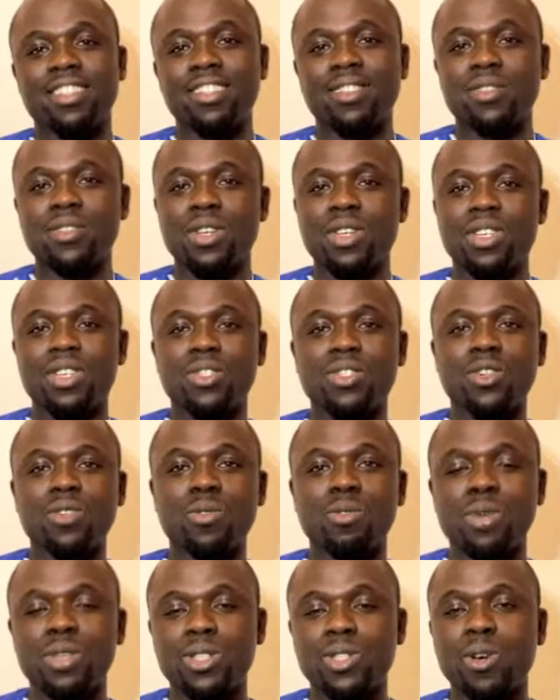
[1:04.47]
will
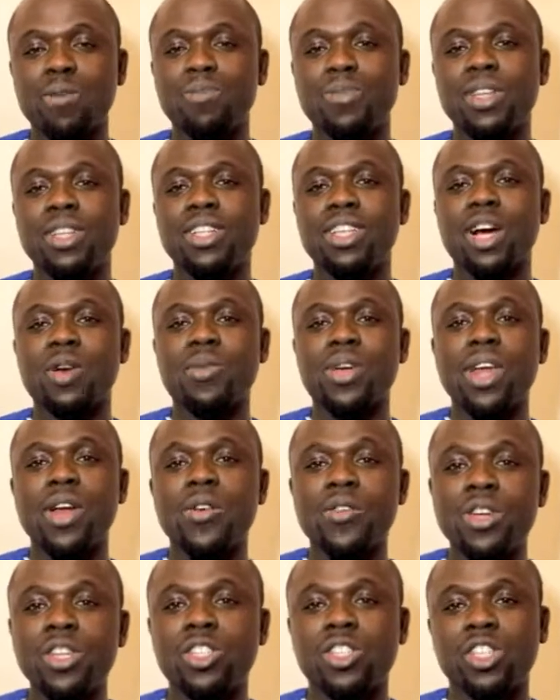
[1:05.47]
be something that will
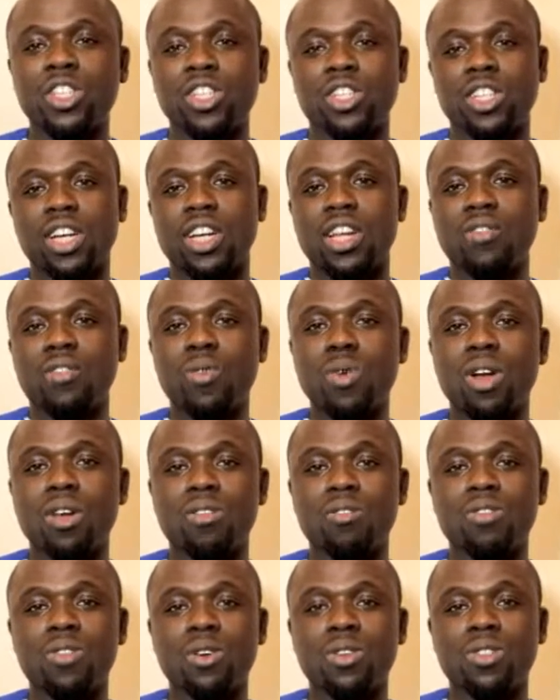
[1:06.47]
enrich each and every one
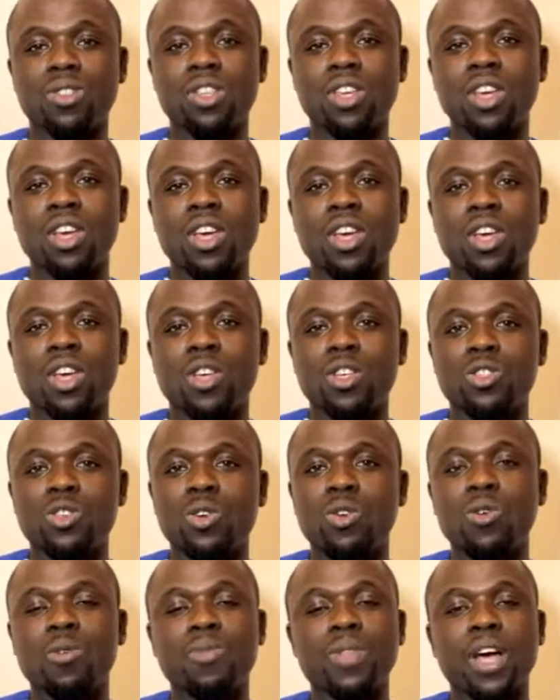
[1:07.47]
of us.
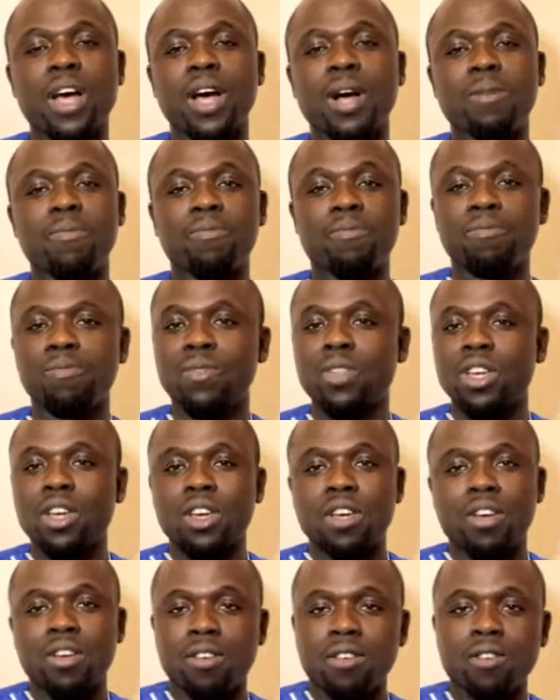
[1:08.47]
So
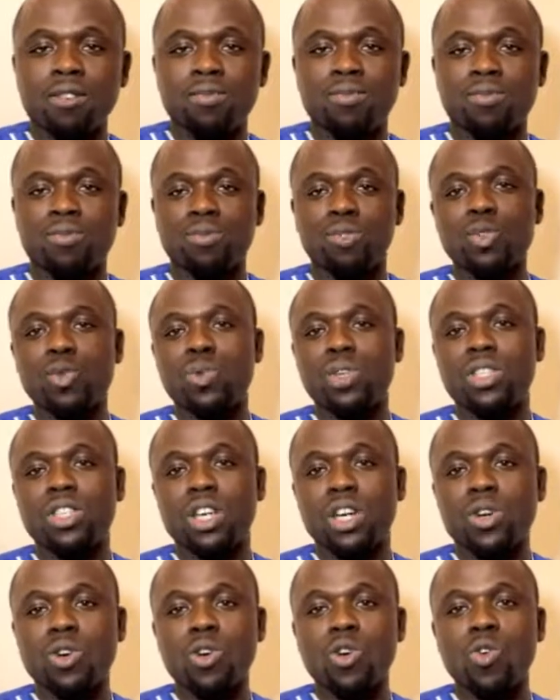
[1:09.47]
2 weeks
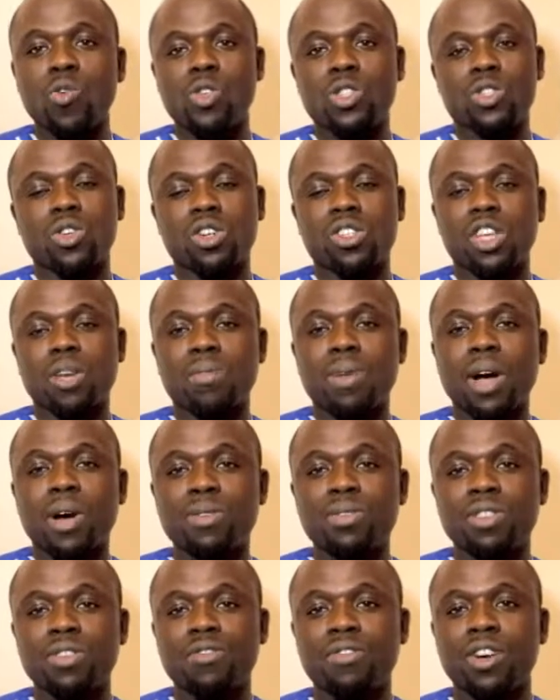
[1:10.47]
ago, we talked
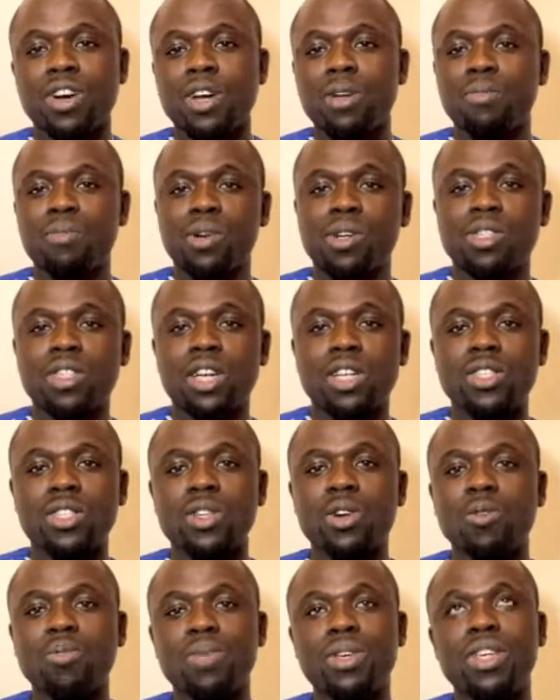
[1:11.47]
about a very important
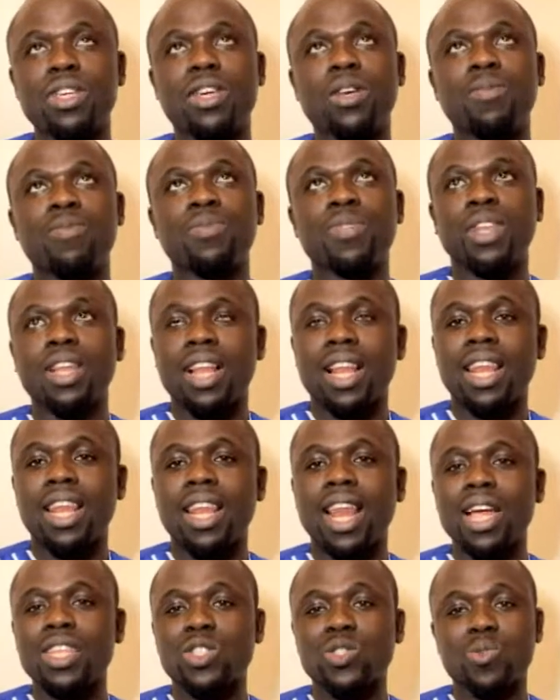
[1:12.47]
topic.
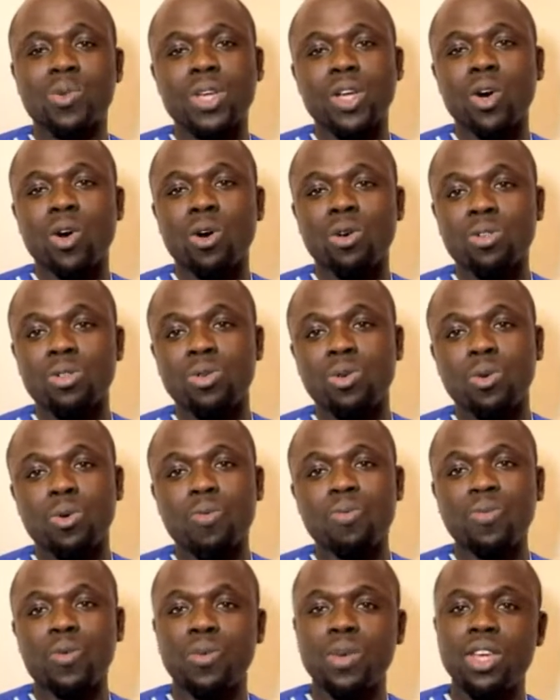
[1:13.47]
Last week also,
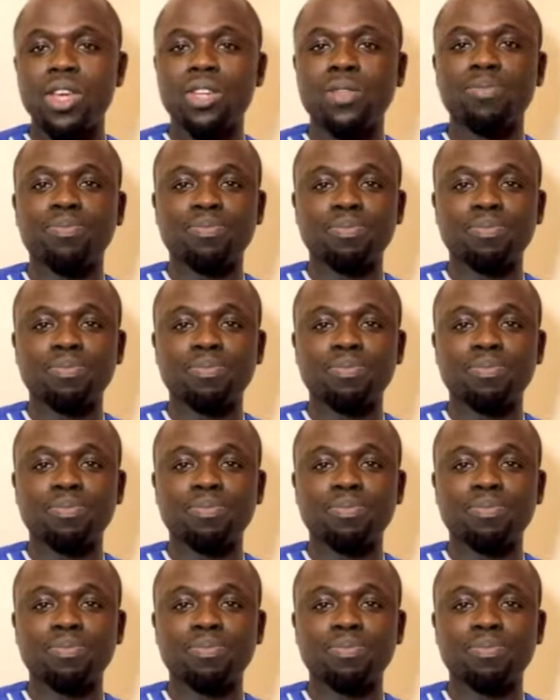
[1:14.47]
we